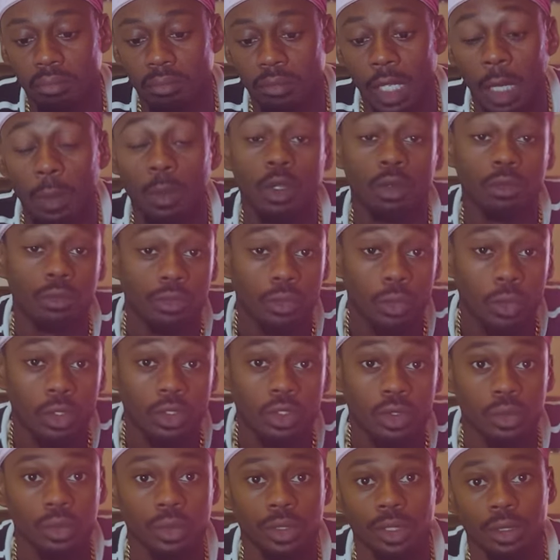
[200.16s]
I'm looking forward
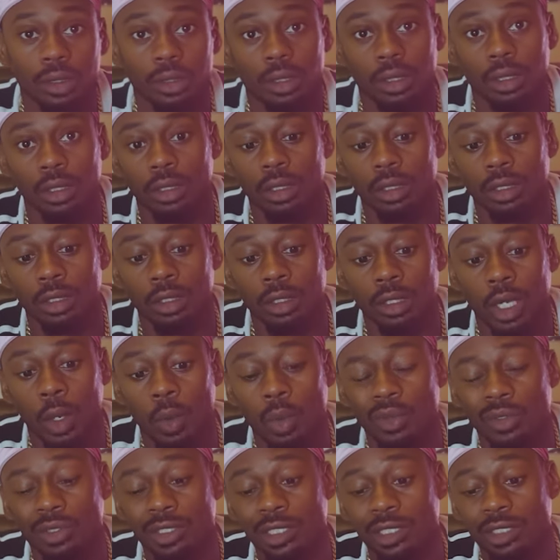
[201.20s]
to it. Uh, I
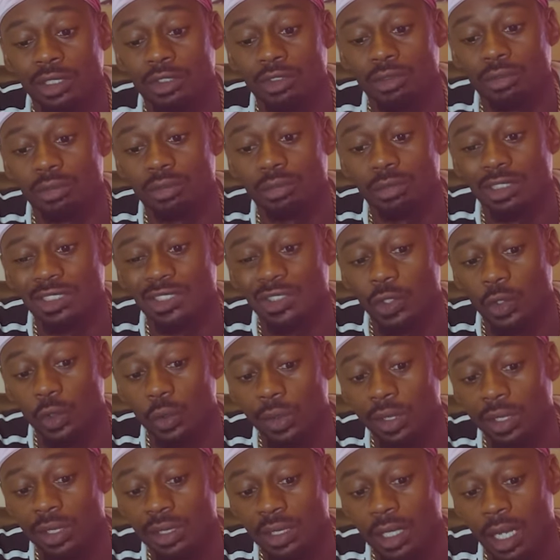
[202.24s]
won't get too
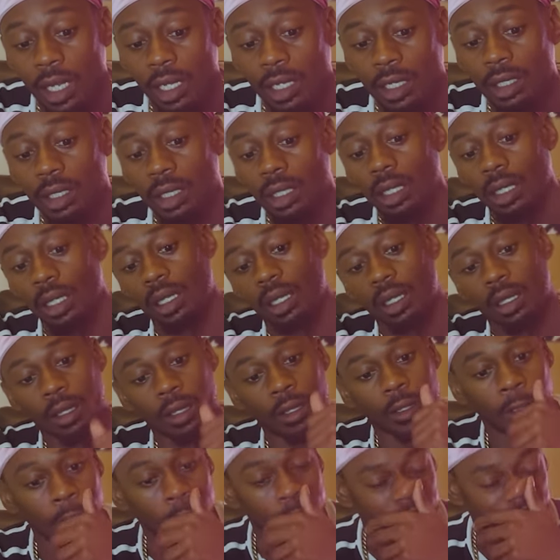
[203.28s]
excited
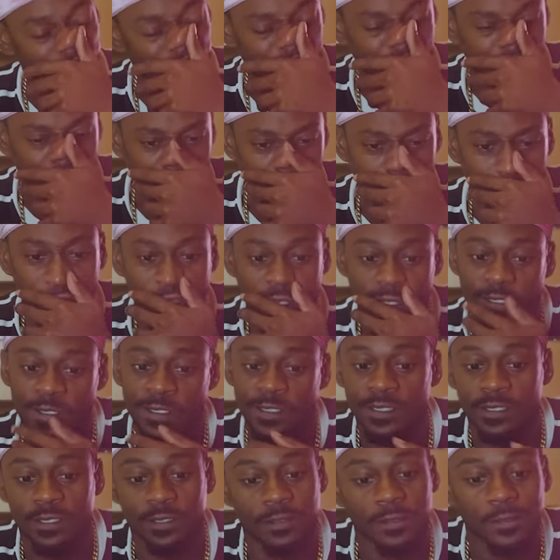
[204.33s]
just
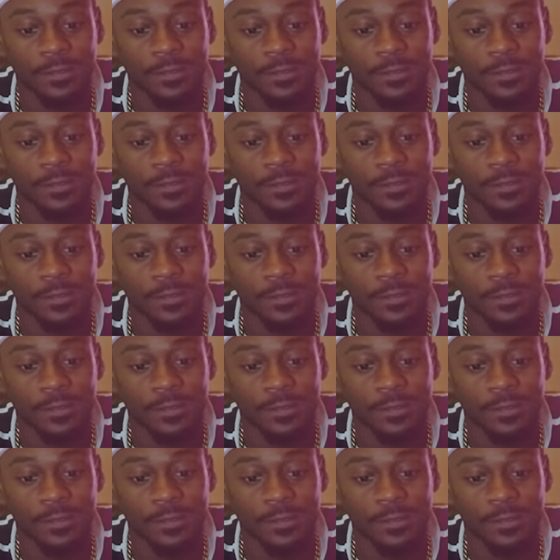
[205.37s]
because